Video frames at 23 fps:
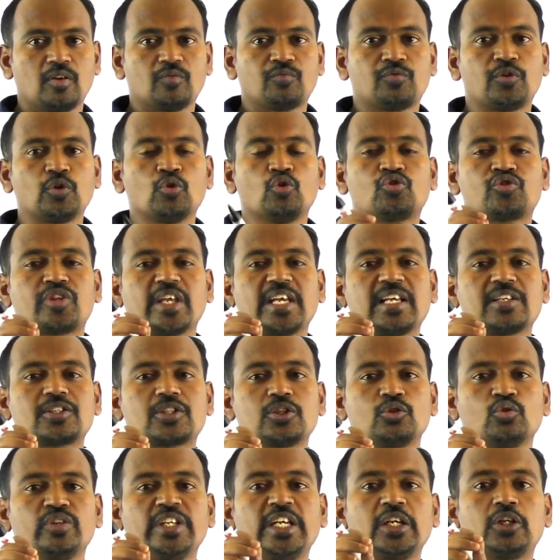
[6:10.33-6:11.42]
Few things
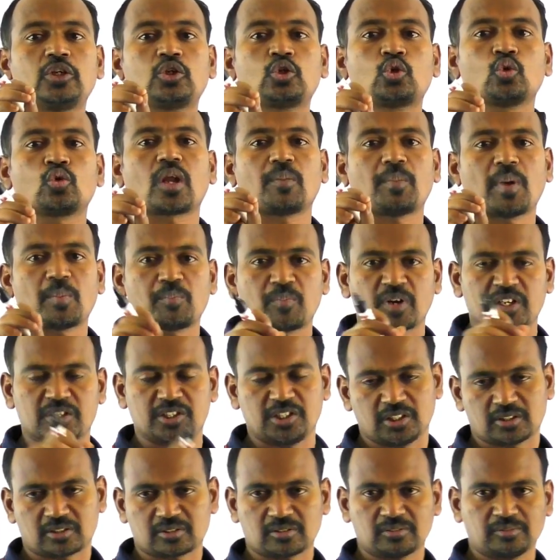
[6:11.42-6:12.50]
you need to remember
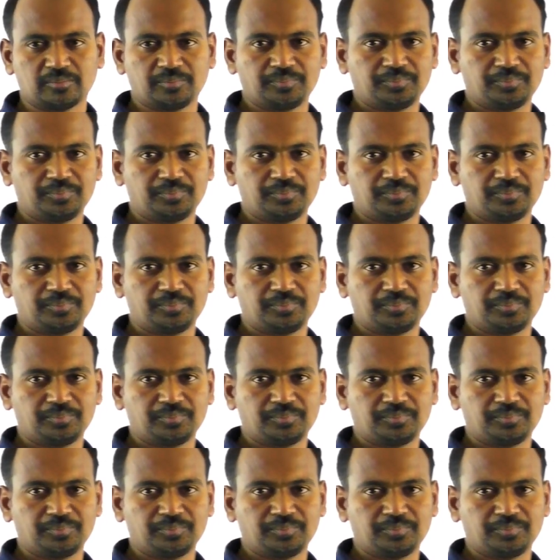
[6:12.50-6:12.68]
here.